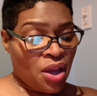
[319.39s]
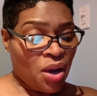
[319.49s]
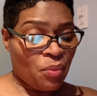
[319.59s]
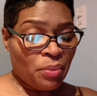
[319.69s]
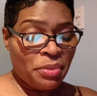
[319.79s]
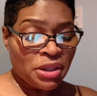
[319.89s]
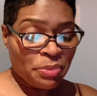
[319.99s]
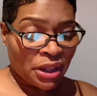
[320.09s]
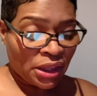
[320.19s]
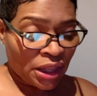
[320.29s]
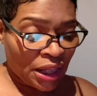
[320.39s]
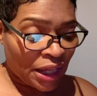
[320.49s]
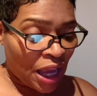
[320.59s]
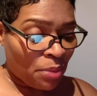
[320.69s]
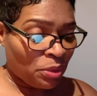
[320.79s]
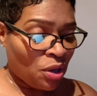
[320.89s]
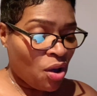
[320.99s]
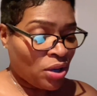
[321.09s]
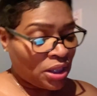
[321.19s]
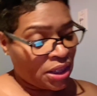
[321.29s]
When Miss McLean came
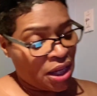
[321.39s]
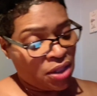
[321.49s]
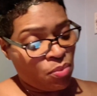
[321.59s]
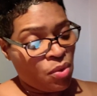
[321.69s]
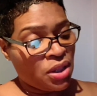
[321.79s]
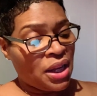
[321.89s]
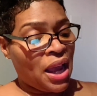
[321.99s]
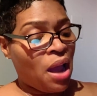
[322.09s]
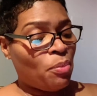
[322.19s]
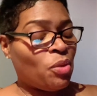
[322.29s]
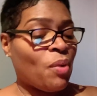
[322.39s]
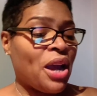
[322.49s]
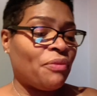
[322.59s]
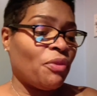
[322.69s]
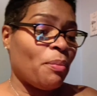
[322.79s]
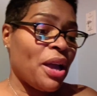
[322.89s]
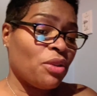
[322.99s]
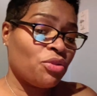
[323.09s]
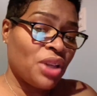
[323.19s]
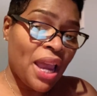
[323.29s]
along and said that one day I'll be writing for Michael
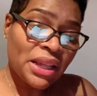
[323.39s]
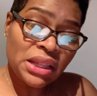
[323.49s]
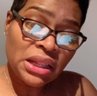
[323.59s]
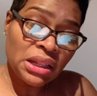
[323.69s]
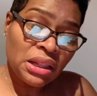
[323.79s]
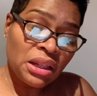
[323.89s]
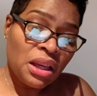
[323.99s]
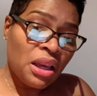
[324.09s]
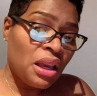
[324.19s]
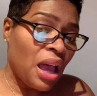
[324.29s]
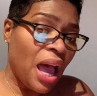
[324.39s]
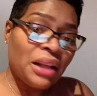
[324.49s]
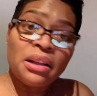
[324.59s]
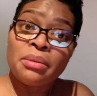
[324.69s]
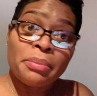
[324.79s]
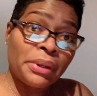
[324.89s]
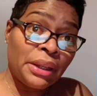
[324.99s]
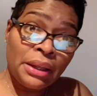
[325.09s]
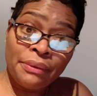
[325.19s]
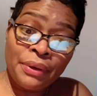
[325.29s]
Jackson, I didn't
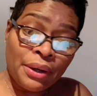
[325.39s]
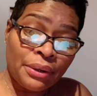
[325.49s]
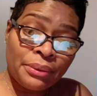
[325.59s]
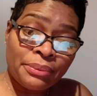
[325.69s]
believe her.